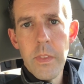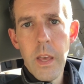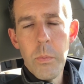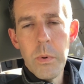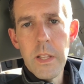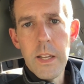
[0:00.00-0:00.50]
I
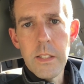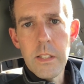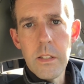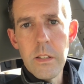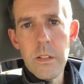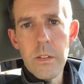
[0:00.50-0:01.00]
would like
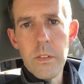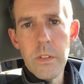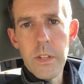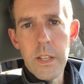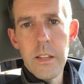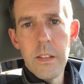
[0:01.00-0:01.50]
to
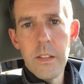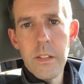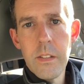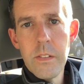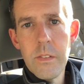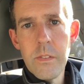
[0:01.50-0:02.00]
look at
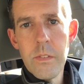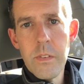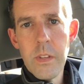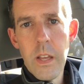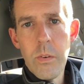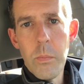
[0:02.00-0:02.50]

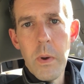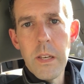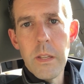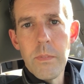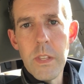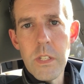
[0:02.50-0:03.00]
and
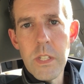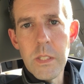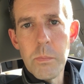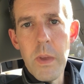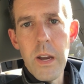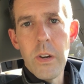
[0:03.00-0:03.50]
remind him that
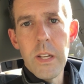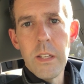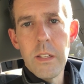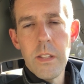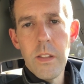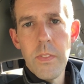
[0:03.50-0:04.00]
she's married,
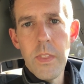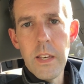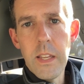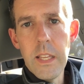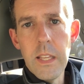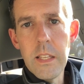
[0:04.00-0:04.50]
that
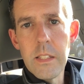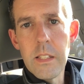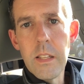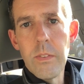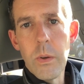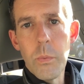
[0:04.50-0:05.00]
he is
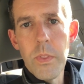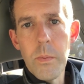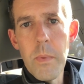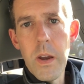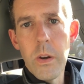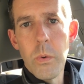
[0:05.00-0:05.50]
living with a
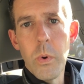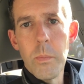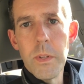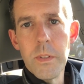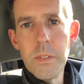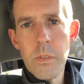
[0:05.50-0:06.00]
married
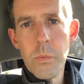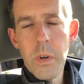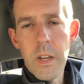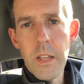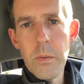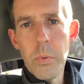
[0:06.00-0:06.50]
woman. What
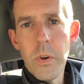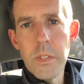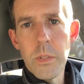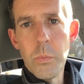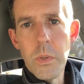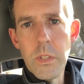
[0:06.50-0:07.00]
kind of
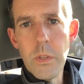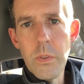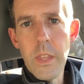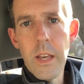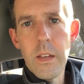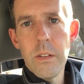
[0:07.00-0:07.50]
person would do
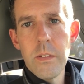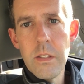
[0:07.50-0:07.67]
that?